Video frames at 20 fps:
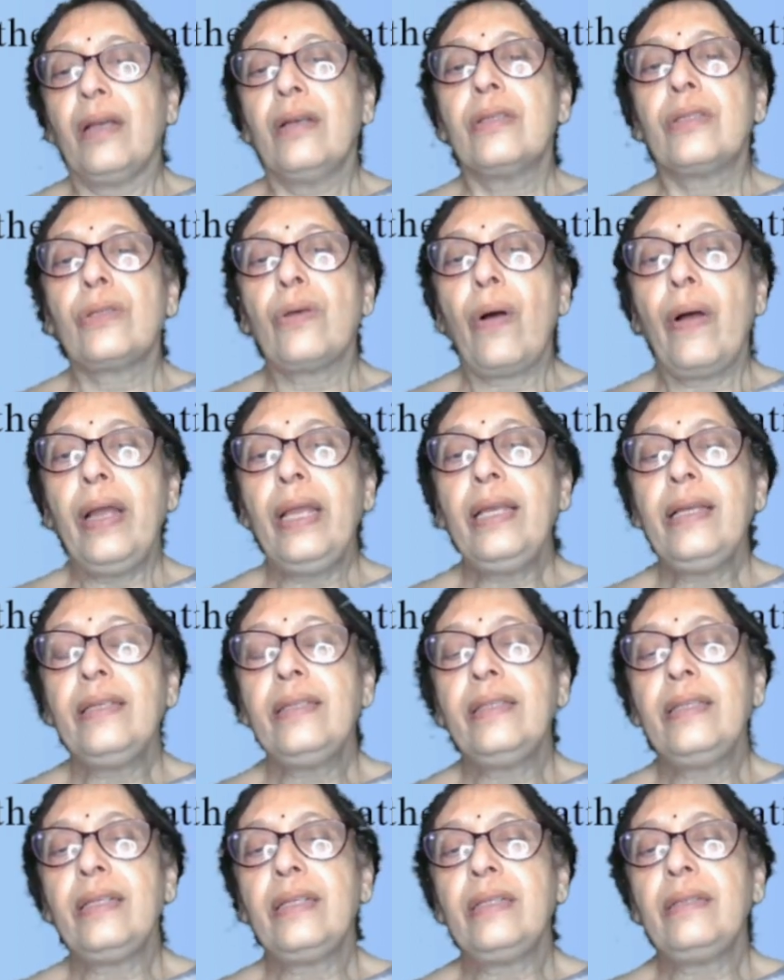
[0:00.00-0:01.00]
Soil
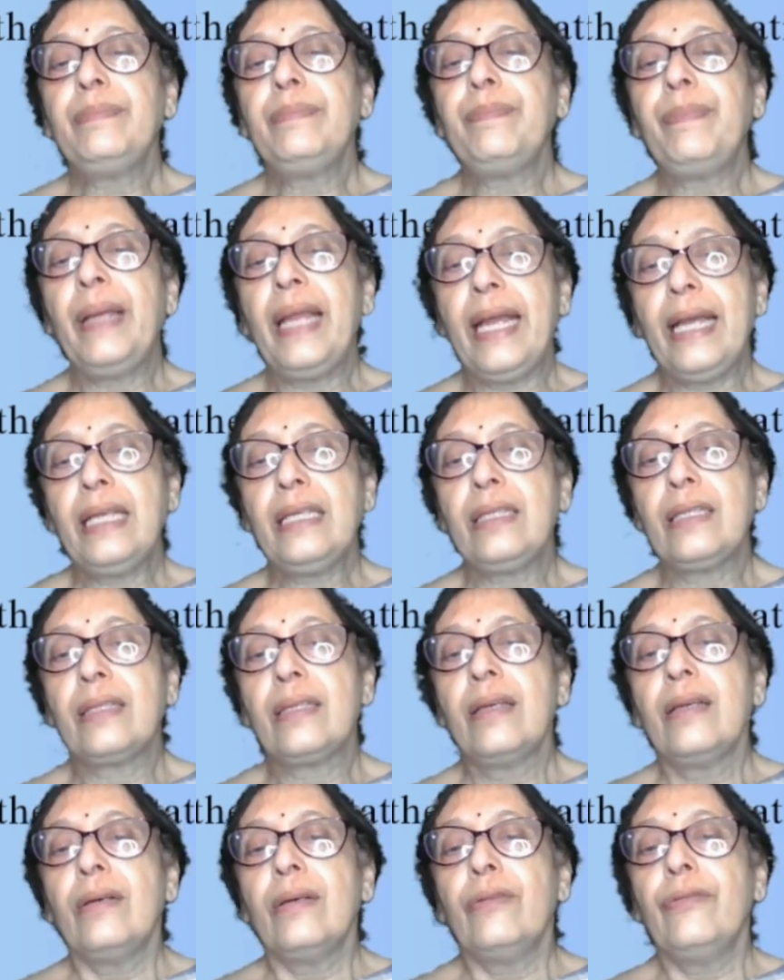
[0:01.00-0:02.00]
is the
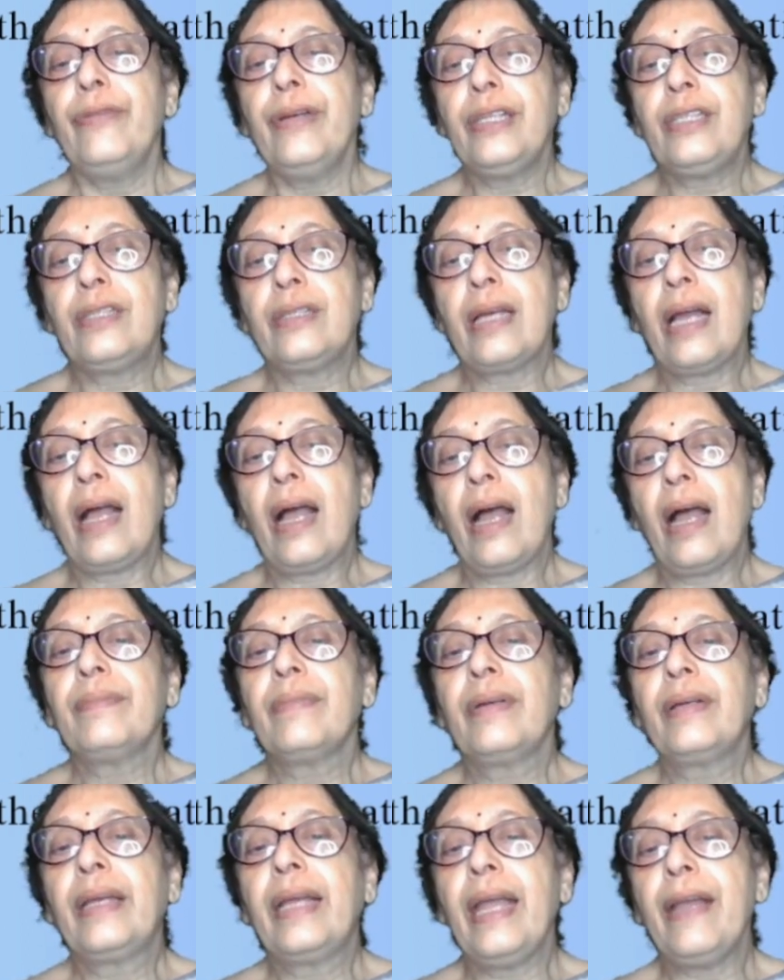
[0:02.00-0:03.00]
place which
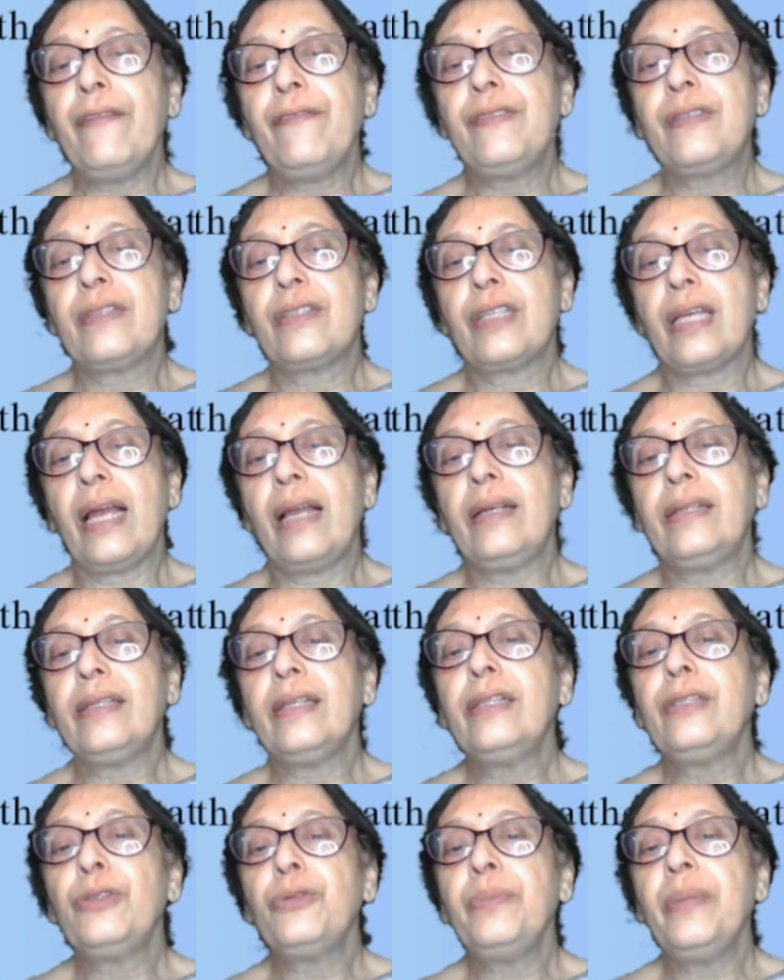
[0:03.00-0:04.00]
gives
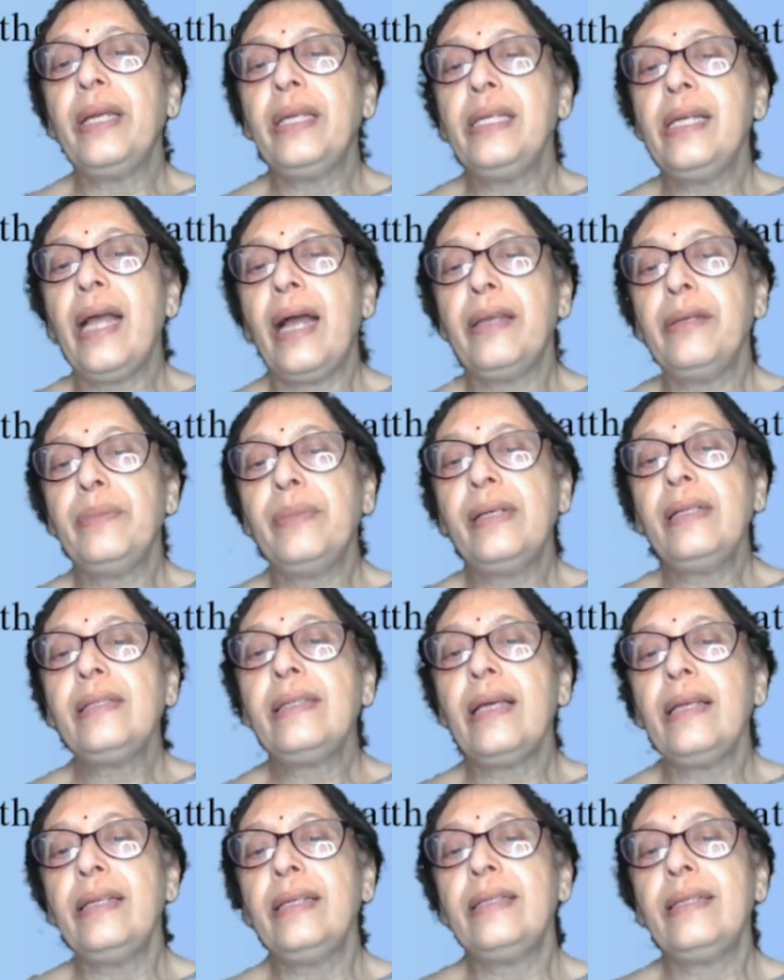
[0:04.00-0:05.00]
shelter to many
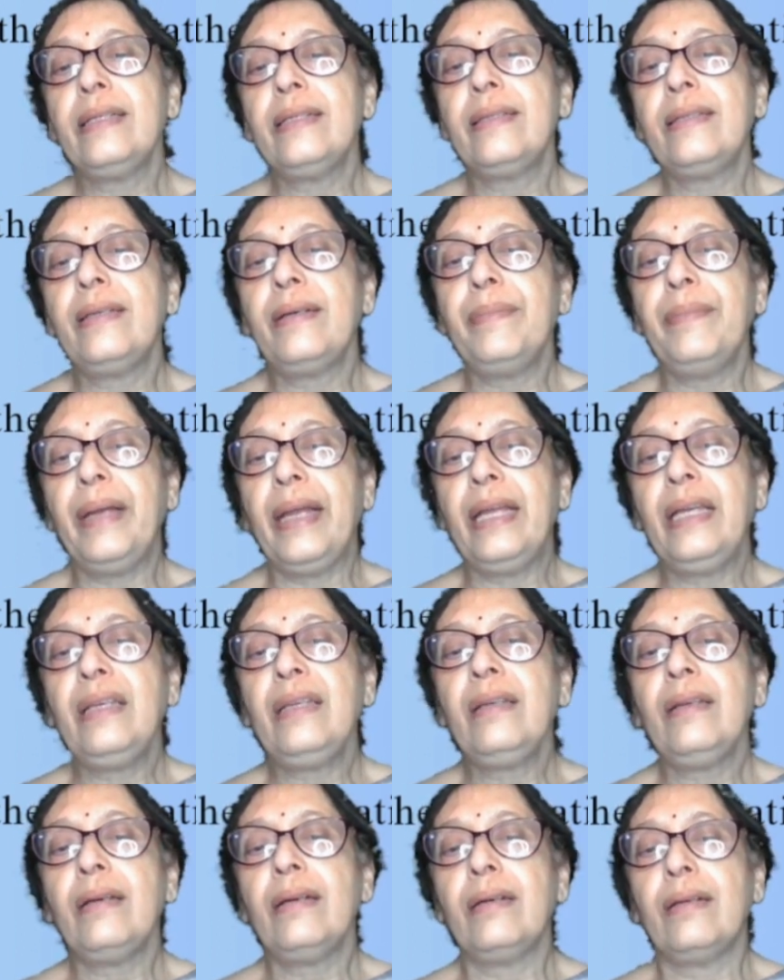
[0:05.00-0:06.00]
animals, and it is the
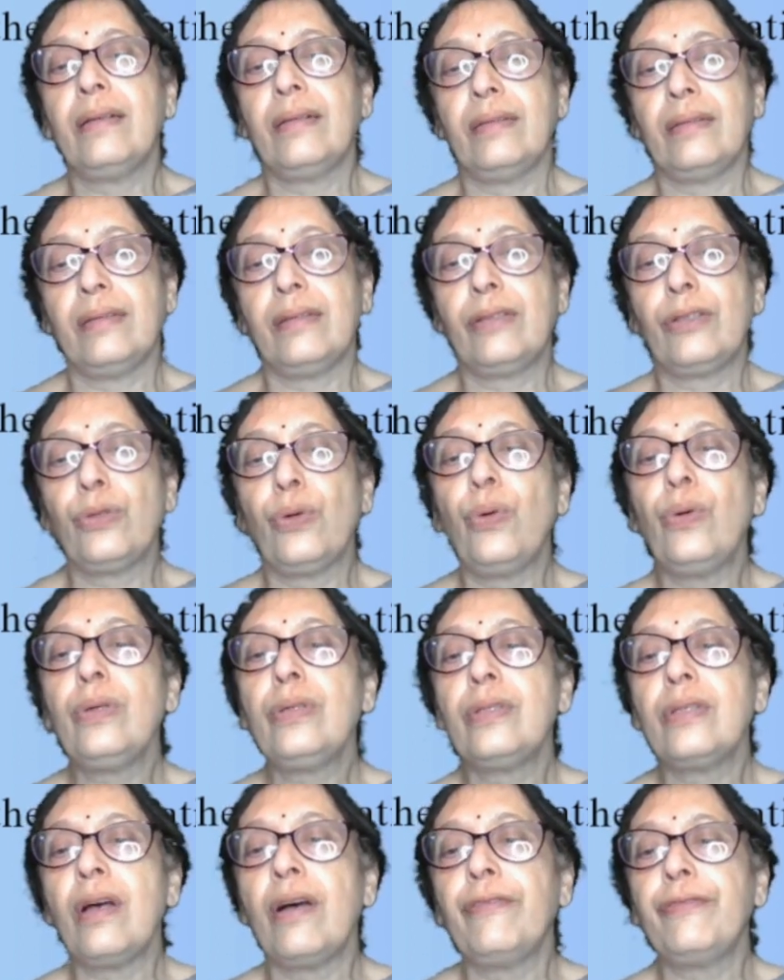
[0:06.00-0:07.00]
main
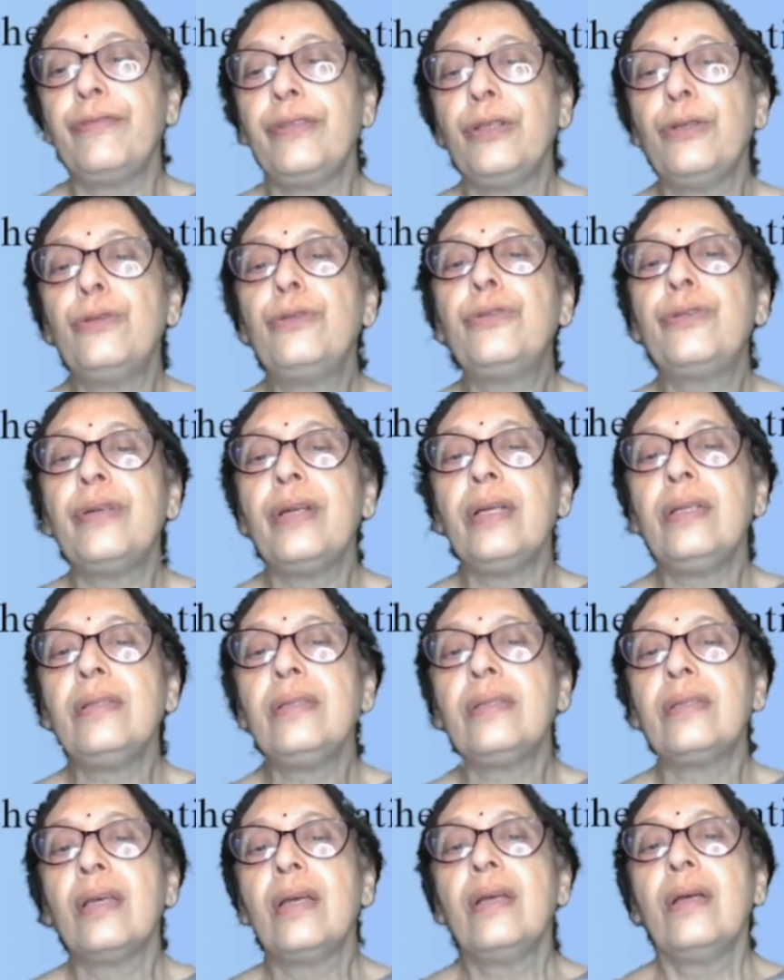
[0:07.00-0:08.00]
source of
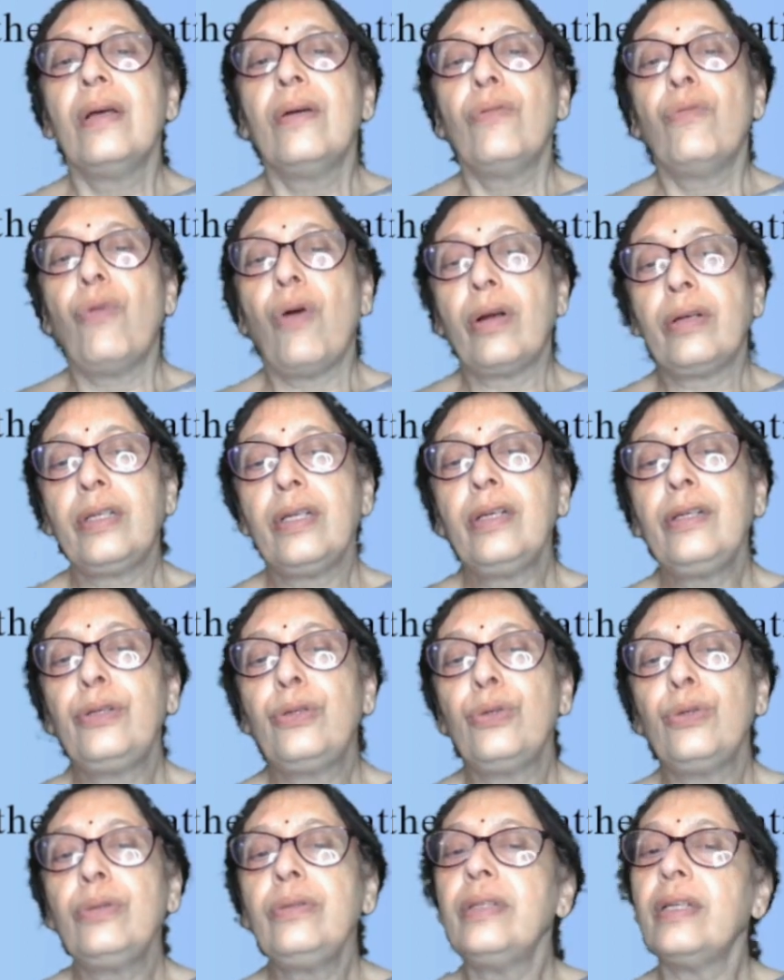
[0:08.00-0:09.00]
nutrients, water
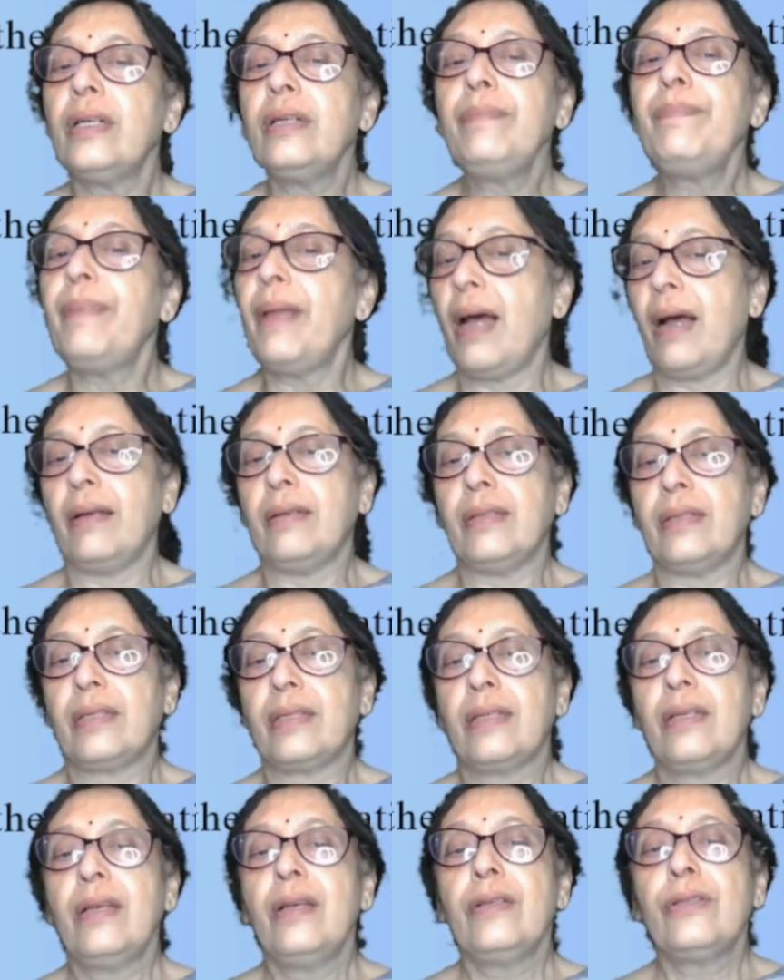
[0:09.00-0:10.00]
to the
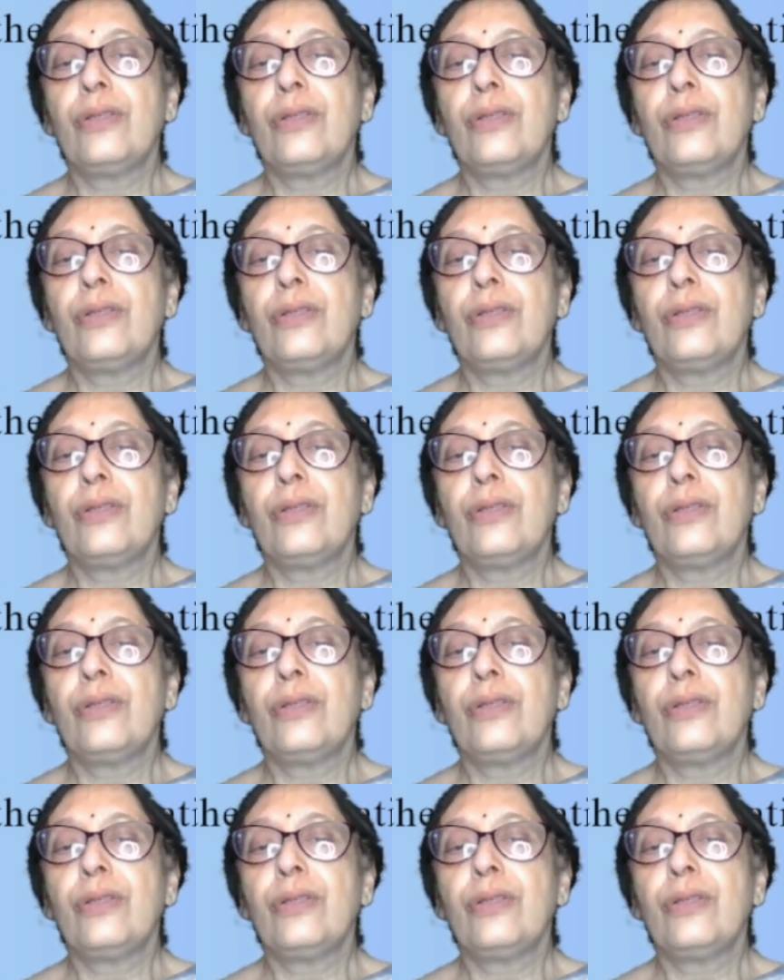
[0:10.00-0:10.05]
plants.